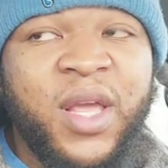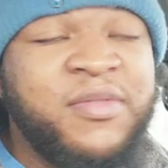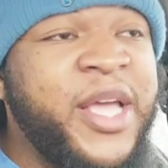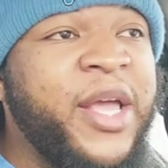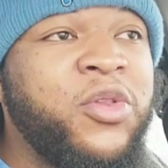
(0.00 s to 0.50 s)

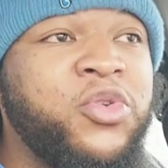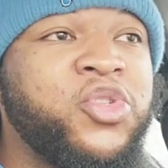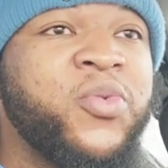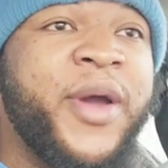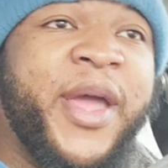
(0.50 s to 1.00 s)
if Tank loses
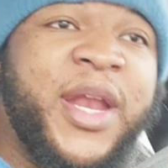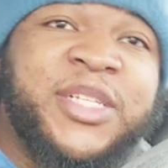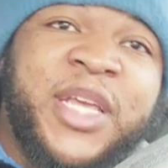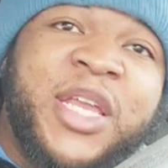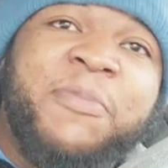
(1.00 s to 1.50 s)
to Ryan,
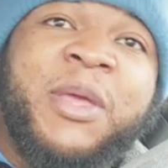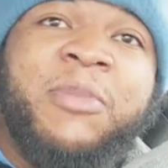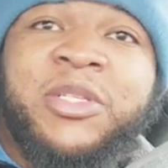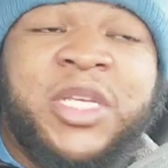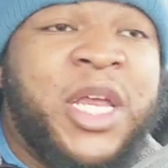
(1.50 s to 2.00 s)
that's the end of
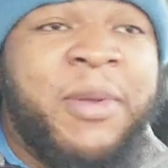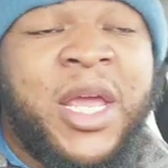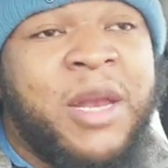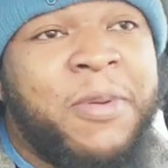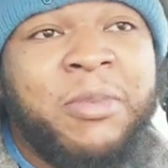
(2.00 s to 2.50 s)
PBC.
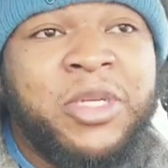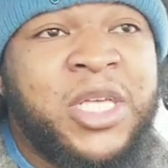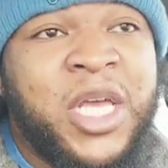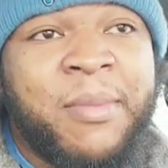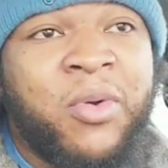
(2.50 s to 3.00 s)
The end of
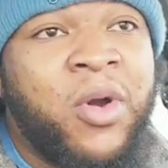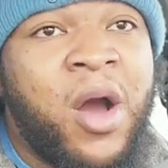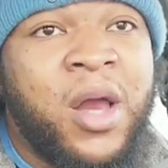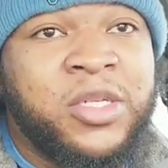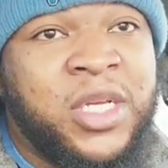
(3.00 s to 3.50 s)
PBC coming
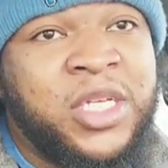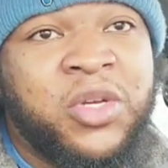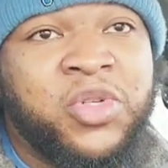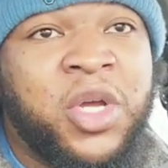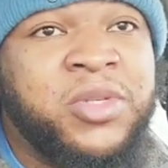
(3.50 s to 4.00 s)
regardless, at least
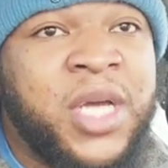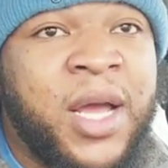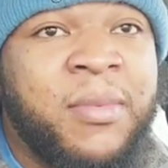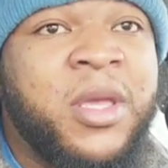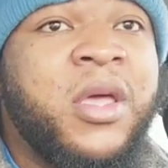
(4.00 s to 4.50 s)
on
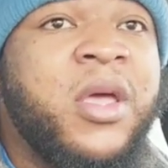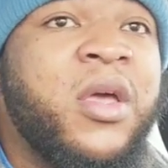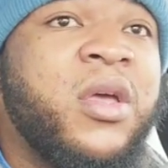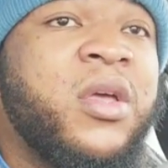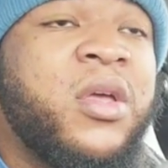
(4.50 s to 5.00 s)
Showtime.
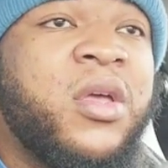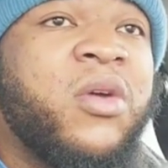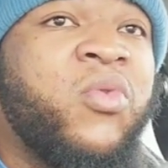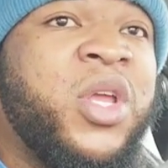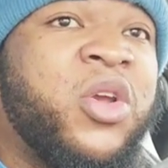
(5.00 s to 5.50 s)

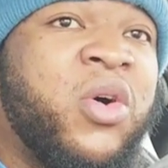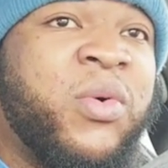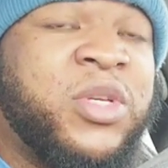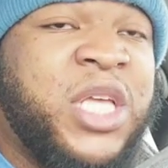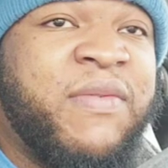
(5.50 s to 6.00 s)
We know
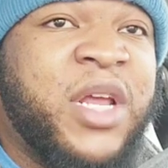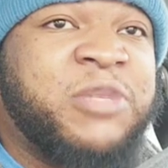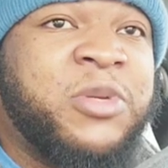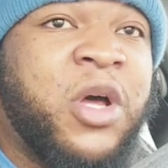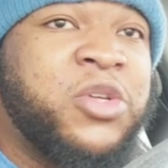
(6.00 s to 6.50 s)
it when Stephen
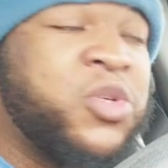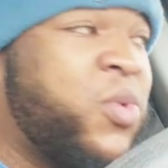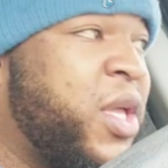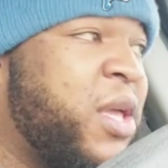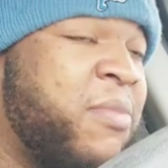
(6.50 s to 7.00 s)
Espinoza
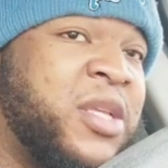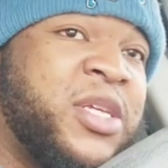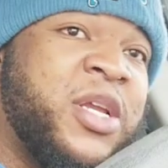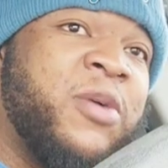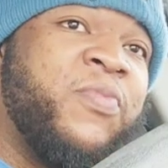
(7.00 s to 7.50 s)
wouldn't commit
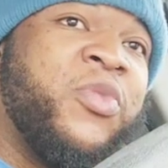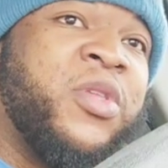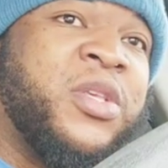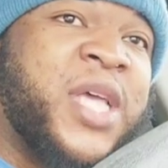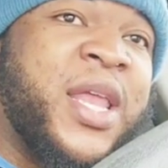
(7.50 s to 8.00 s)
to them
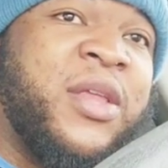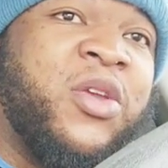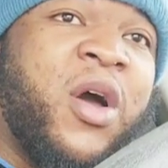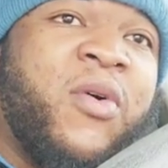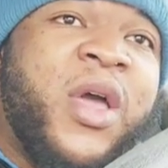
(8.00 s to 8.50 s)
and say, you
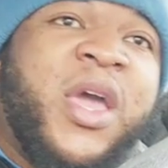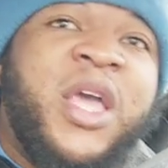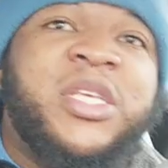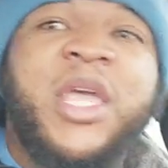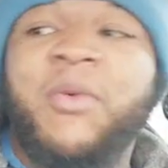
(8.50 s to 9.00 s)
know,
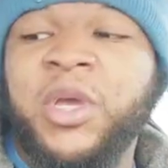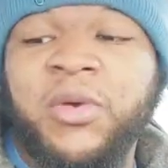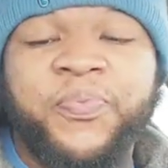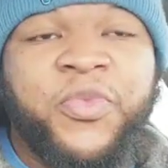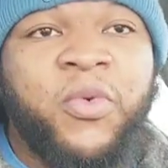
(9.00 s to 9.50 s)
he said, yeah,
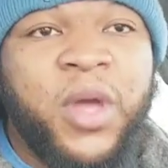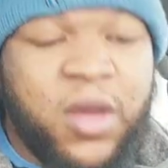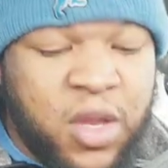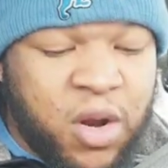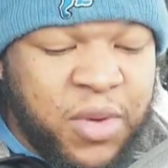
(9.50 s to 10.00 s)
we, we,
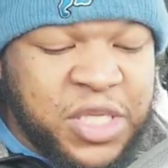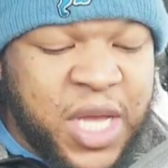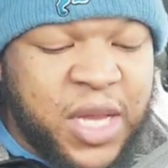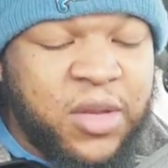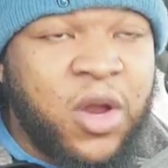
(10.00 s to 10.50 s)
you know, we
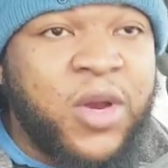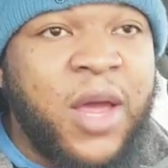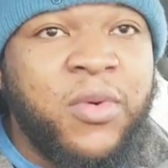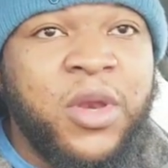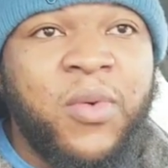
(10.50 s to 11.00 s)
signed, you know,
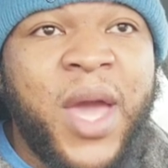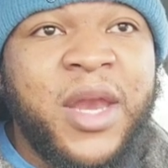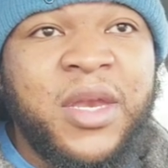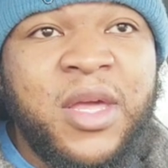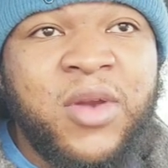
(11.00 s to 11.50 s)
that we know we
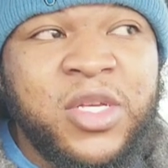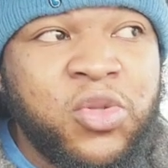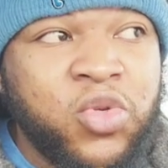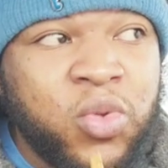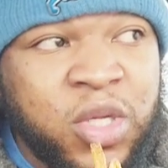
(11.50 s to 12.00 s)
got a deal that's
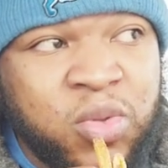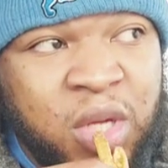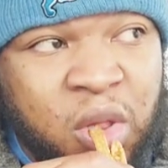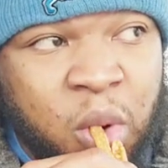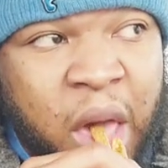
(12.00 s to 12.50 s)
through
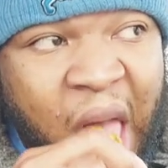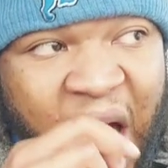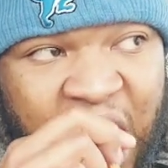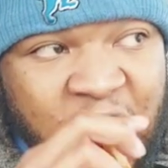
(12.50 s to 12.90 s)
2023.